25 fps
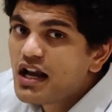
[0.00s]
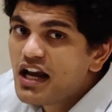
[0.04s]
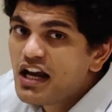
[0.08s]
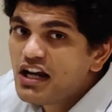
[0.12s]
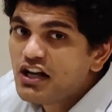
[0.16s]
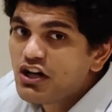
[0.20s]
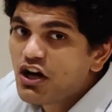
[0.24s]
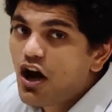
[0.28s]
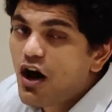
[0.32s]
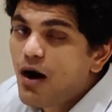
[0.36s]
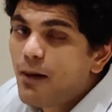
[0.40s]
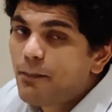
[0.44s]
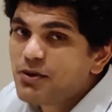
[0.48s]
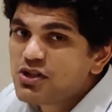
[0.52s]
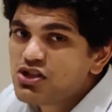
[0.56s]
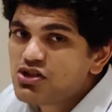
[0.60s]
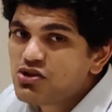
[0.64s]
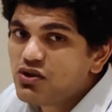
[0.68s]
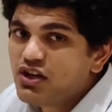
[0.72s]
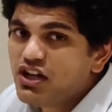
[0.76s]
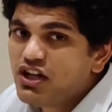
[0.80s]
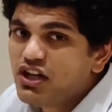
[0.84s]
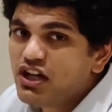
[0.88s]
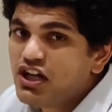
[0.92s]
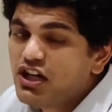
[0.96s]
great
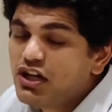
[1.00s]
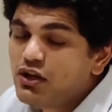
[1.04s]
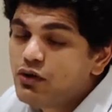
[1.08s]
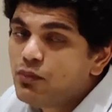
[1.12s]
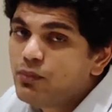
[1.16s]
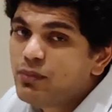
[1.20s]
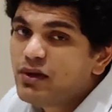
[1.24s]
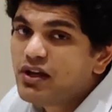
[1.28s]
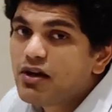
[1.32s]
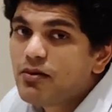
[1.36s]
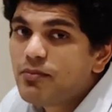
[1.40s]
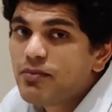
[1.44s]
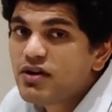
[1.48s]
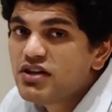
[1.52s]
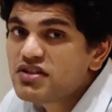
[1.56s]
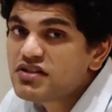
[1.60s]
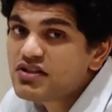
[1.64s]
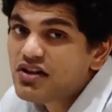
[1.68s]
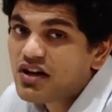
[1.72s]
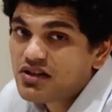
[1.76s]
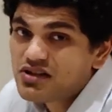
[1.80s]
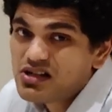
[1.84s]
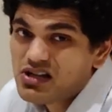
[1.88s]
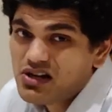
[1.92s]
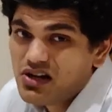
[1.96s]
opportunity to become a
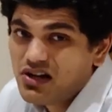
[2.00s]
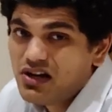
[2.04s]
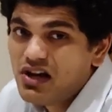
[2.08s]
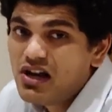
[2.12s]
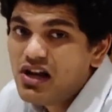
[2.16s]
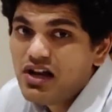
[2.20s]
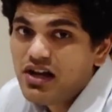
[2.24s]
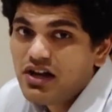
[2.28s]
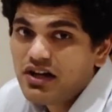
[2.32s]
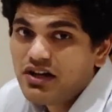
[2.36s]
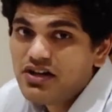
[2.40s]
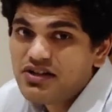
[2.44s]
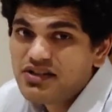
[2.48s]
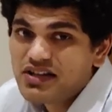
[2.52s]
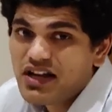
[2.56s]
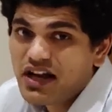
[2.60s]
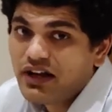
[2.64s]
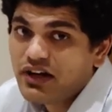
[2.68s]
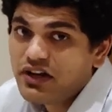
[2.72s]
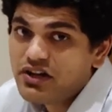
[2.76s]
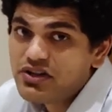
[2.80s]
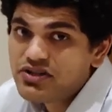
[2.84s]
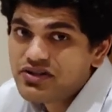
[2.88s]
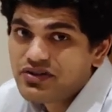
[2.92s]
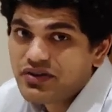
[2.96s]
structural
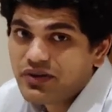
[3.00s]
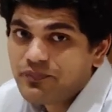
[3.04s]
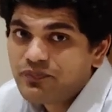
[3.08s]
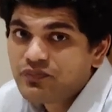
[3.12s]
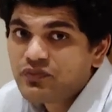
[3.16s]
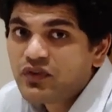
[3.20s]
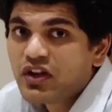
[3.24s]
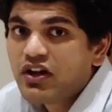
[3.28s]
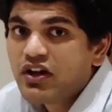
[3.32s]
design engineer.